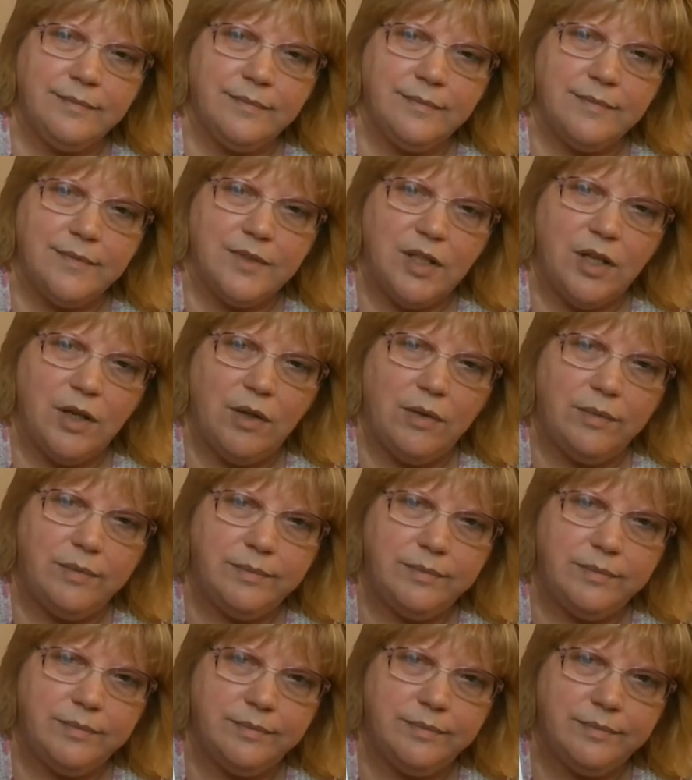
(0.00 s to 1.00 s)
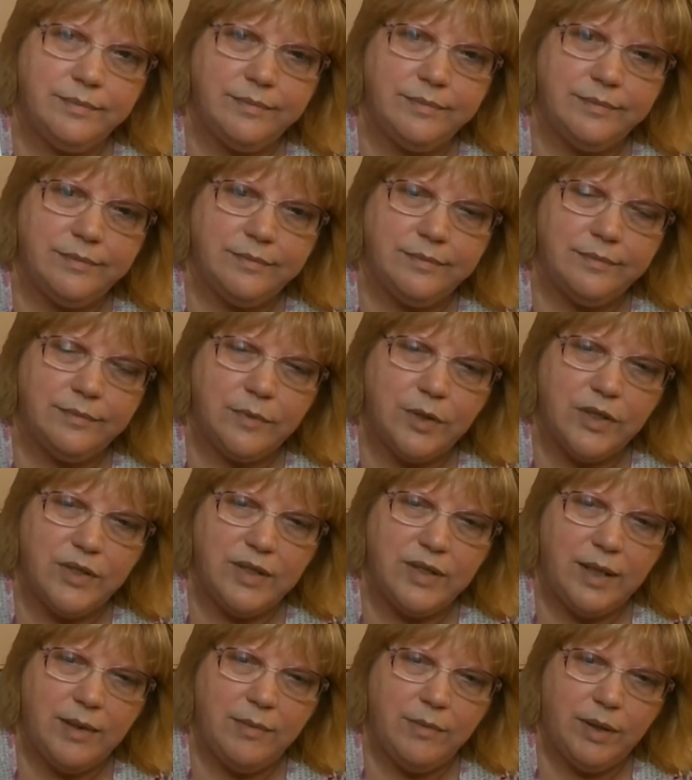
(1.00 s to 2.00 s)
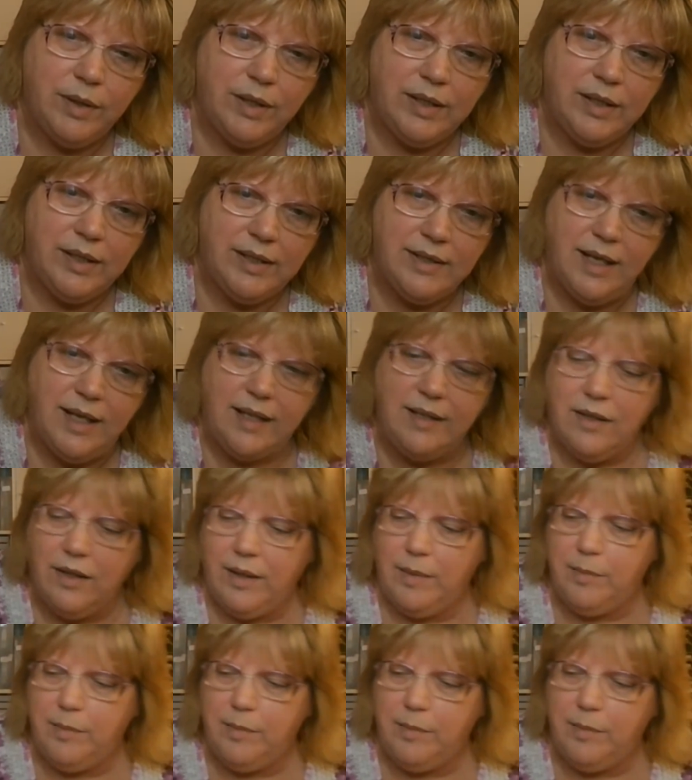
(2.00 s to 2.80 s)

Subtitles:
So we'll see. One of these days I'll get